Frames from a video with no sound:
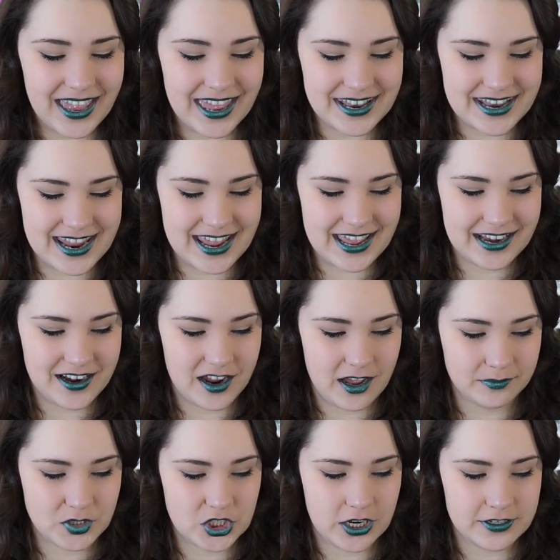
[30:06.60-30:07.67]
And then
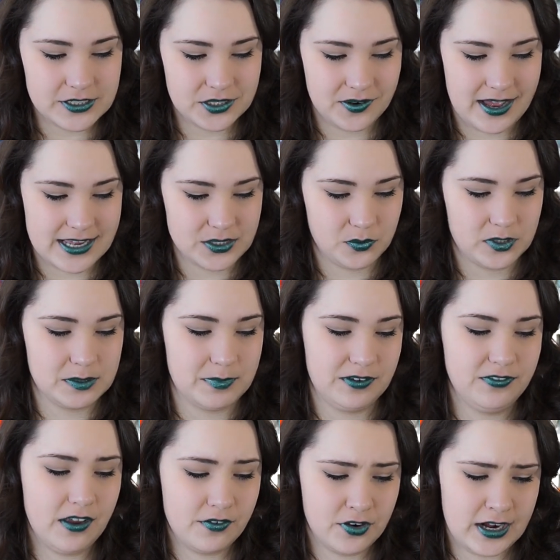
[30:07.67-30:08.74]
um, she also asked what's
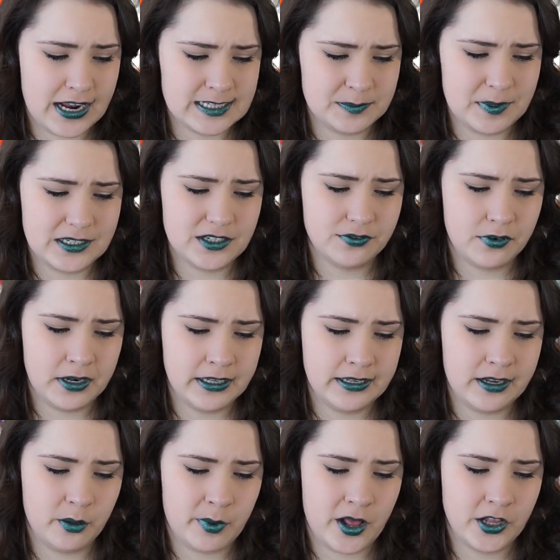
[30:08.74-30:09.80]
my favorite aspect of running
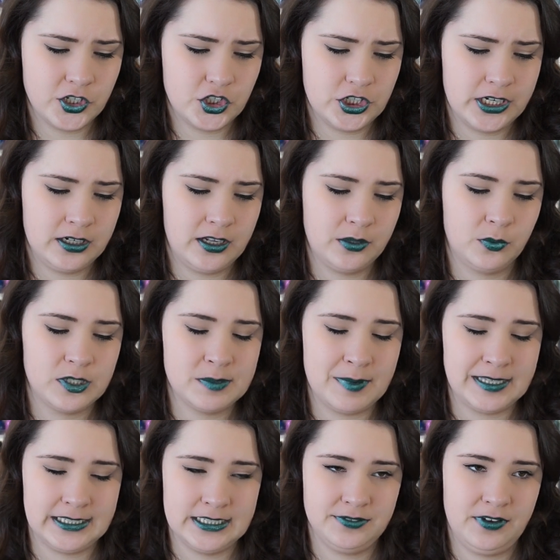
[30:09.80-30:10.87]
a nail polish channel and what's
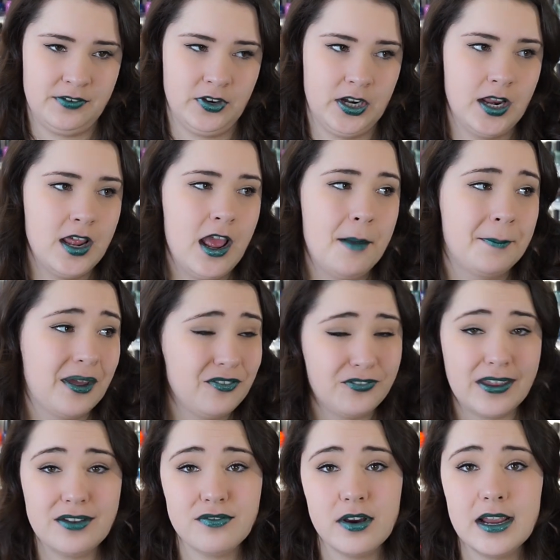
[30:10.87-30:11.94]
my least favorite. My
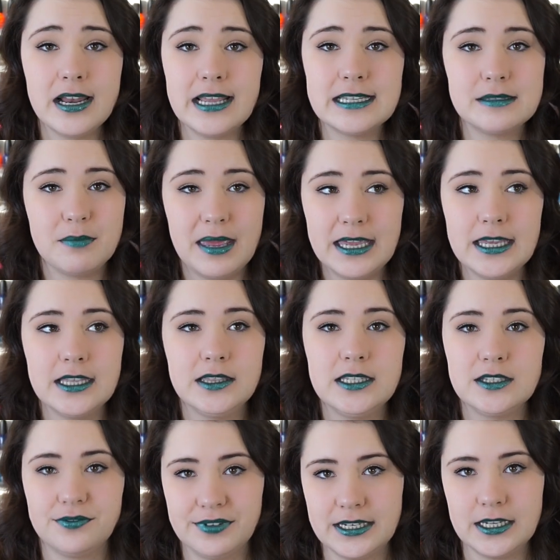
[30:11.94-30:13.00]
favorite is making
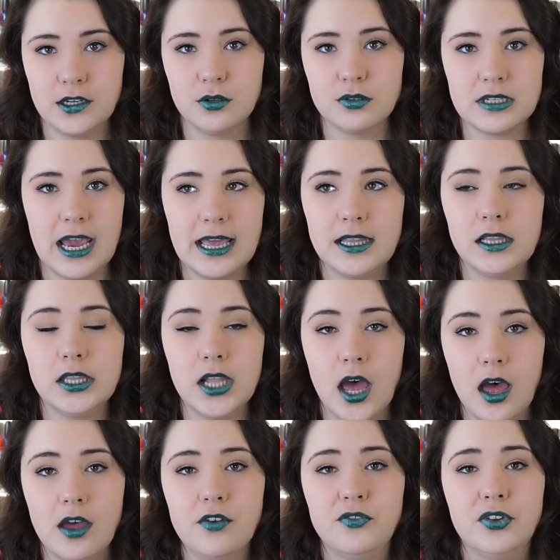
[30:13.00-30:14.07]
these videos. I
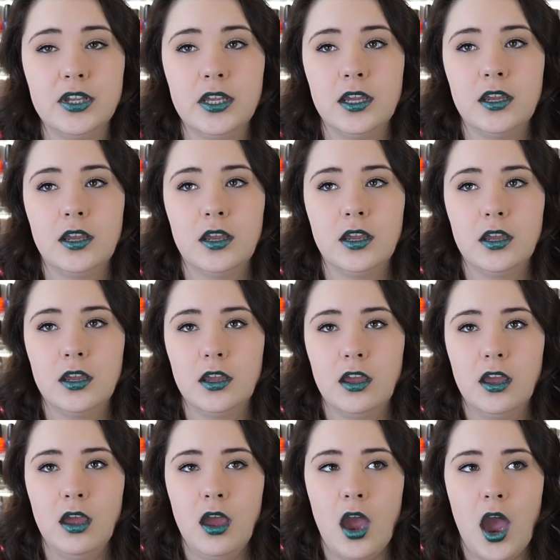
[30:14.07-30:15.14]
love
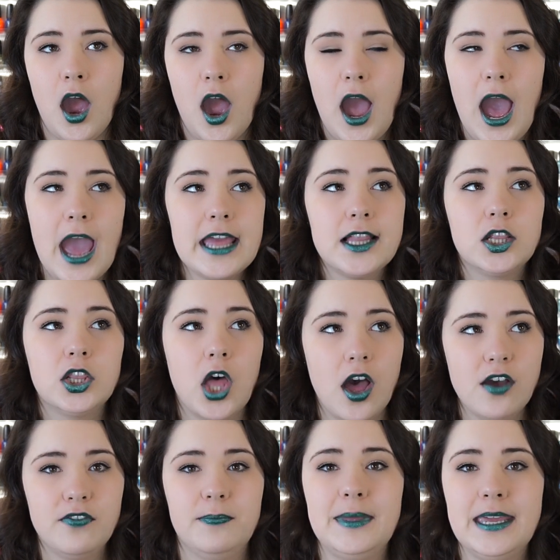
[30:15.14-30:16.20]
I
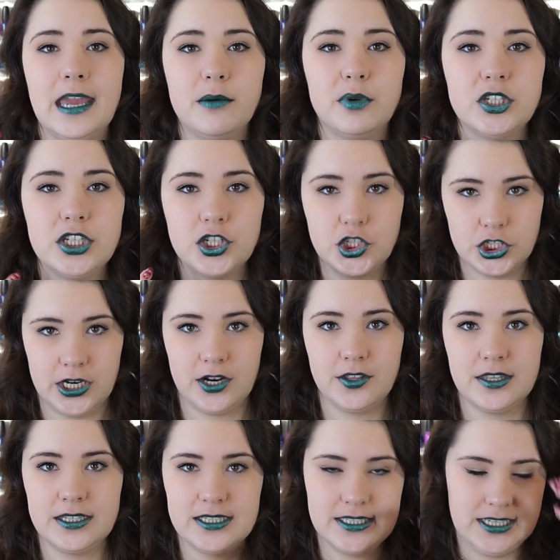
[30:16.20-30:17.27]
love being able to
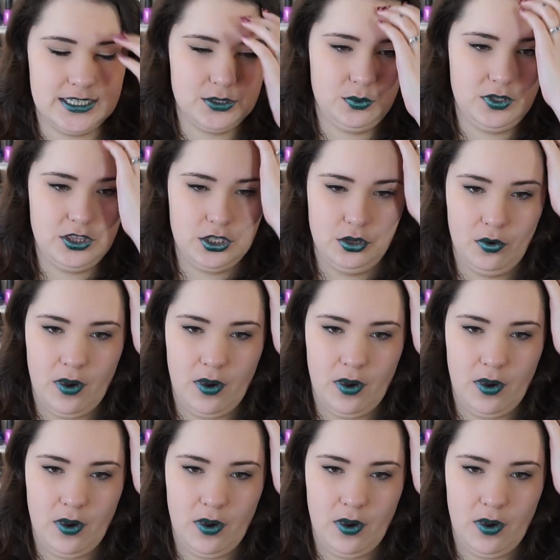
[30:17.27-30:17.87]
share these things with